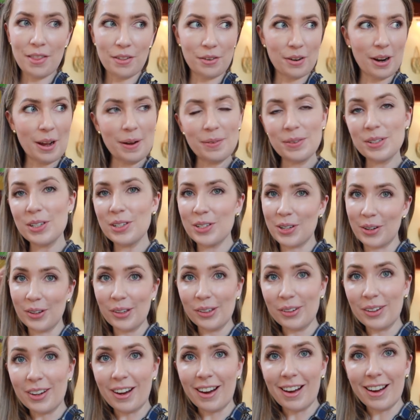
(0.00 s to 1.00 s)
thought I would show
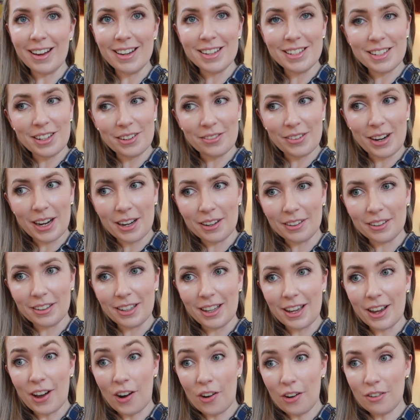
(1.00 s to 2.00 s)
you guys around
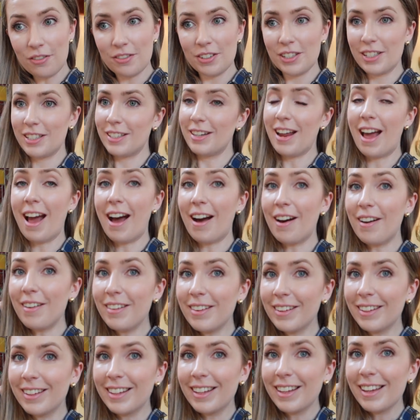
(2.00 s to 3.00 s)
the office
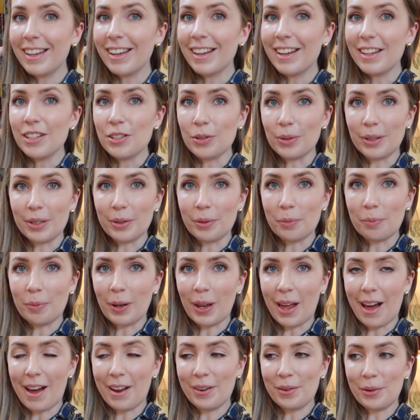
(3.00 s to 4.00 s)
now, do a little
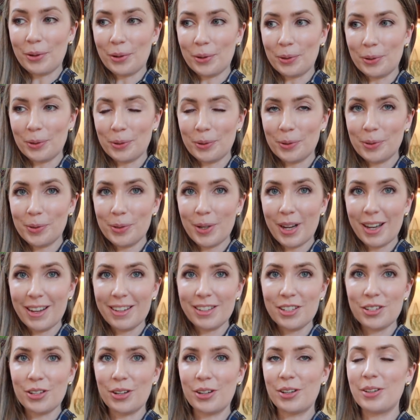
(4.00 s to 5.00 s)
plant haul
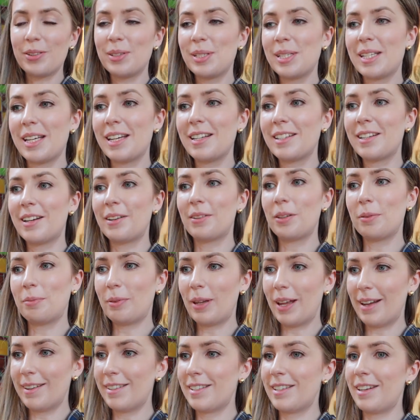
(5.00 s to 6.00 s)
and show you in detail the
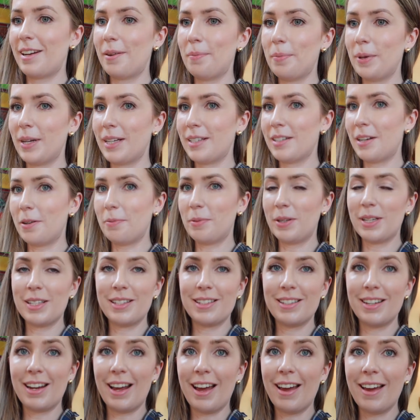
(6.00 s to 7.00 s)
plants that I picked up
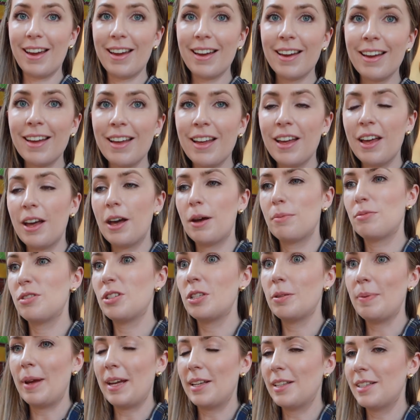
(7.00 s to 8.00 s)
yesterday. I'm
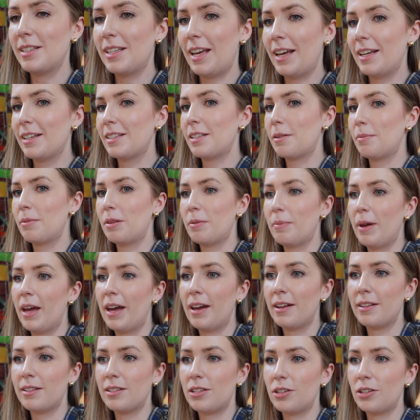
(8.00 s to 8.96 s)
just about to take some of them out